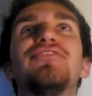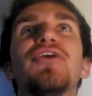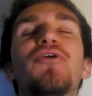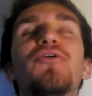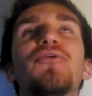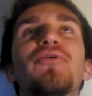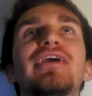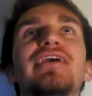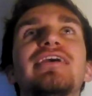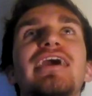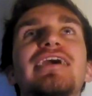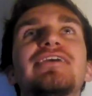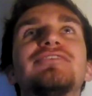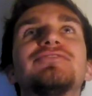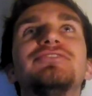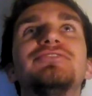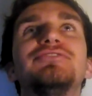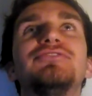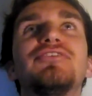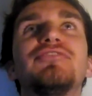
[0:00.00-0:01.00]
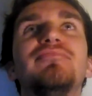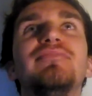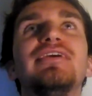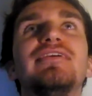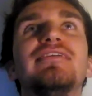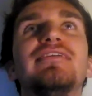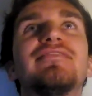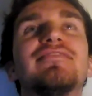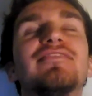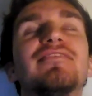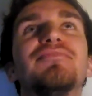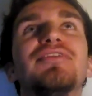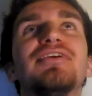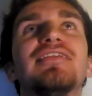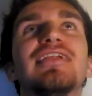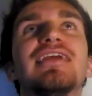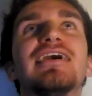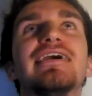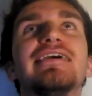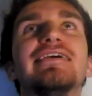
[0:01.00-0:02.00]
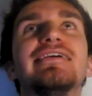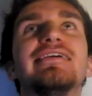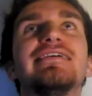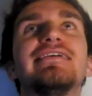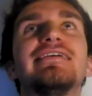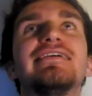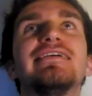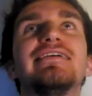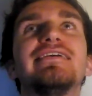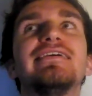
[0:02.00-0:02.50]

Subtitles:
So it actually took me something like